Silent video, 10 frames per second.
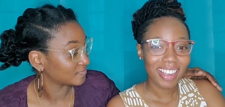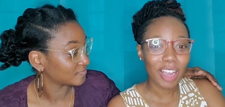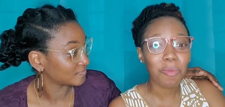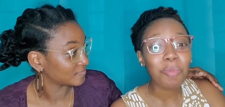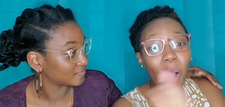
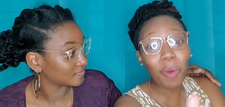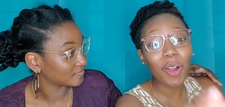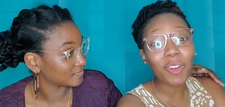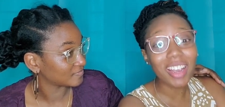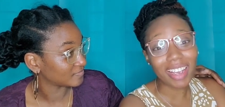
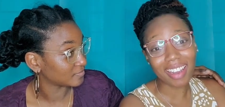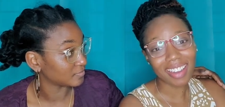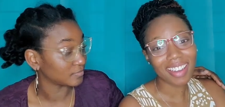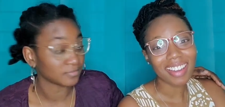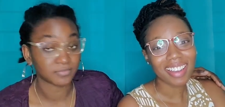
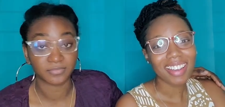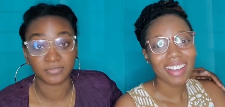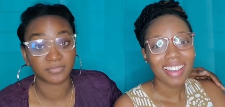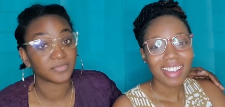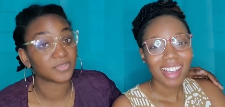Speaker 1: empowering,
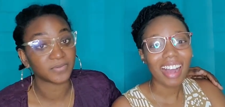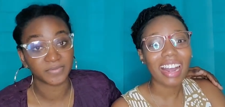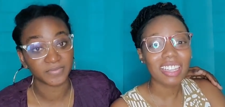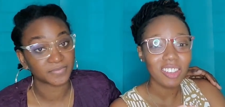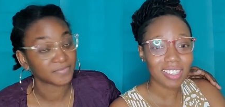no. and
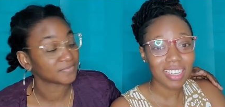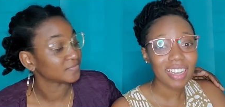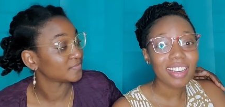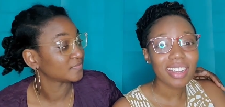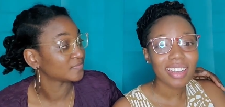
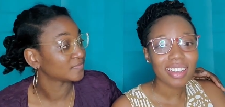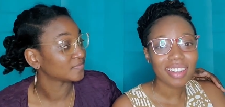entertaining.